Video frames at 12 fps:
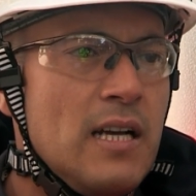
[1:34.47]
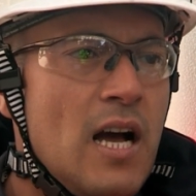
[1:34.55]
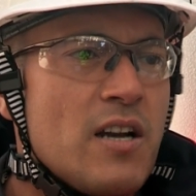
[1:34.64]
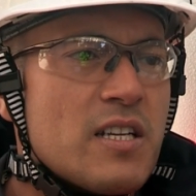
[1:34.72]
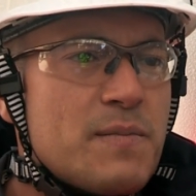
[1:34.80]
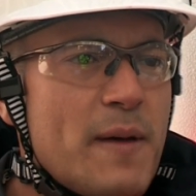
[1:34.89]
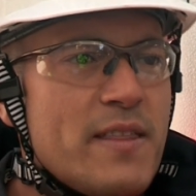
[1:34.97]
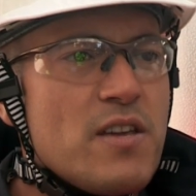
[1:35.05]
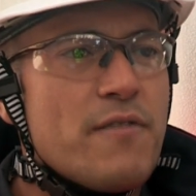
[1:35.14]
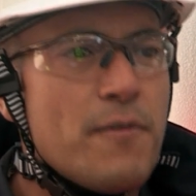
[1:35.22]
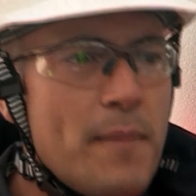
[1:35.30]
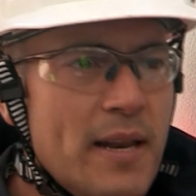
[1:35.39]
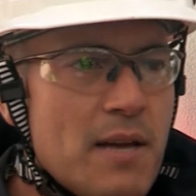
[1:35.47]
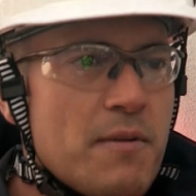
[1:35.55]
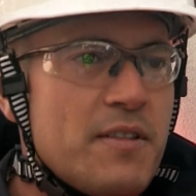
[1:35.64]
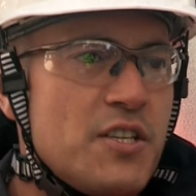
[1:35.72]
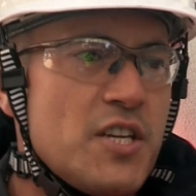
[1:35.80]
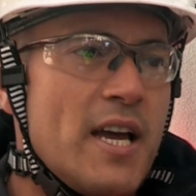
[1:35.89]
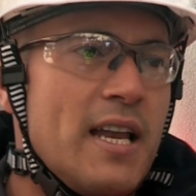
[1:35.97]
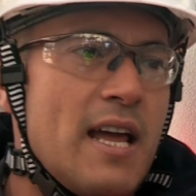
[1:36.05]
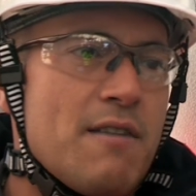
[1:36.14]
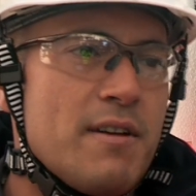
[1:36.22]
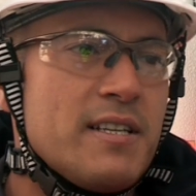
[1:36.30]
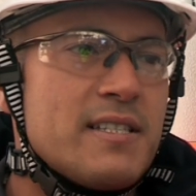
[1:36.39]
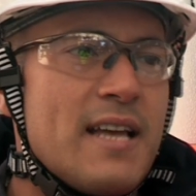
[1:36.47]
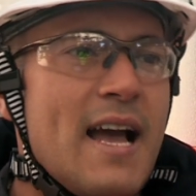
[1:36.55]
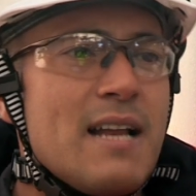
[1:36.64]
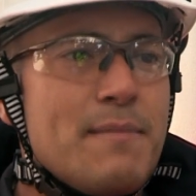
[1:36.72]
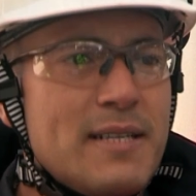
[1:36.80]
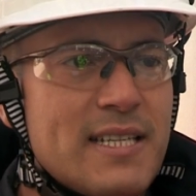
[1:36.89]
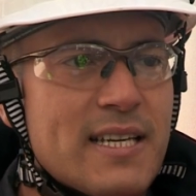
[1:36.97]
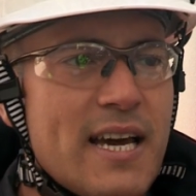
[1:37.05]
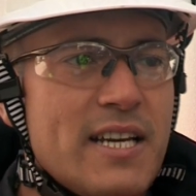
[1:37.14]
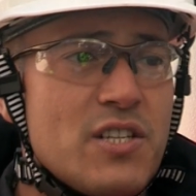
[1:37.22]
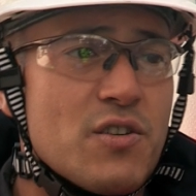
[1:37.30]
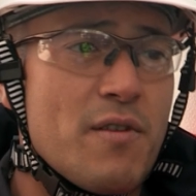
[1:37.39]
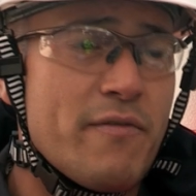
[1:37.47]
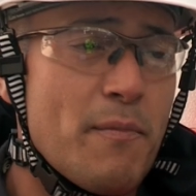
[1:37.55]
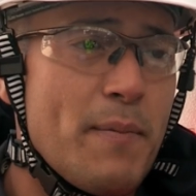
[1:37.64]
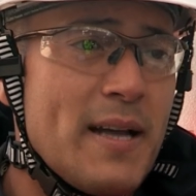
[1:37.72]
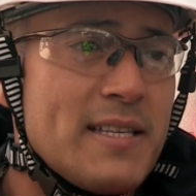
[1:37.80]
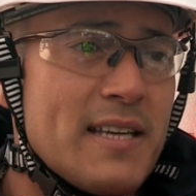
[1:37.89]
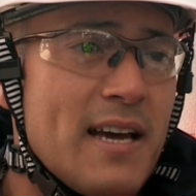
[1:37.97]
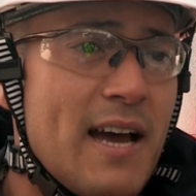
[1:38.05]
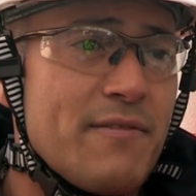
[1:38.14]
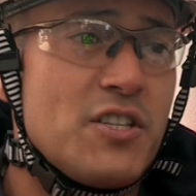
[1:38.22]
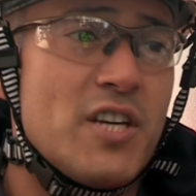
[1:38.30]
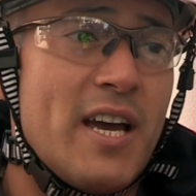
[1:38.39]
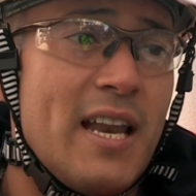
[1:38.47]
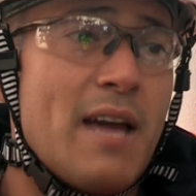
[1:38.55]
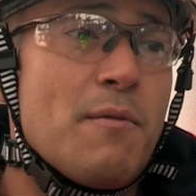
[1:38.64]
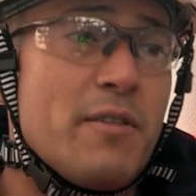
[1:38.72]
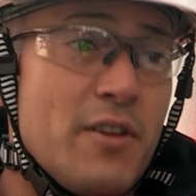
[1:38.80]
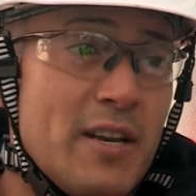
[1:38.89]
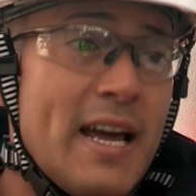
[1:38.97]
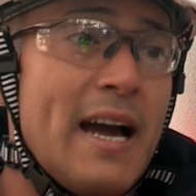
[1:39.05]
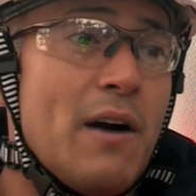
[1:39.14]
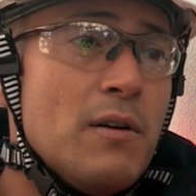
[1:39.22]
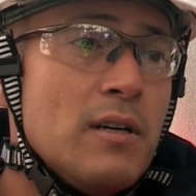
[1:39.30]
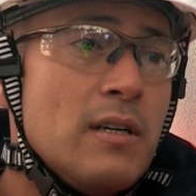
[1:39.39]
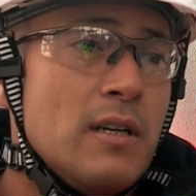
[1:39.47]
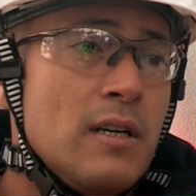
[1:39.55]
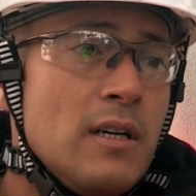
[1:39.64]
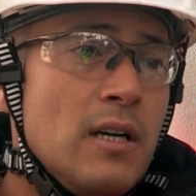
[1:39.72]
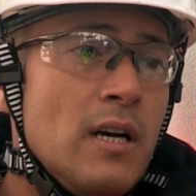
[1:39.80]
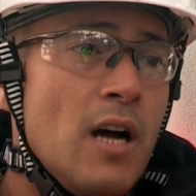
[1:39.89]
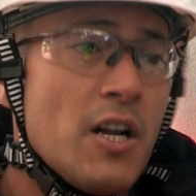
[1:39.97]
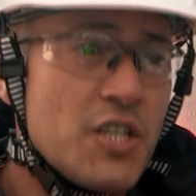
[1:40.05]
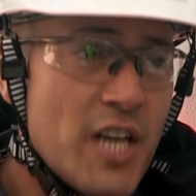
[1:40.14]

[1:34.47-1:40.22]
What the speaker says: I'd expect that you're familiar with the JLA risks and mitigations, or even better, have the JLA with you now. Our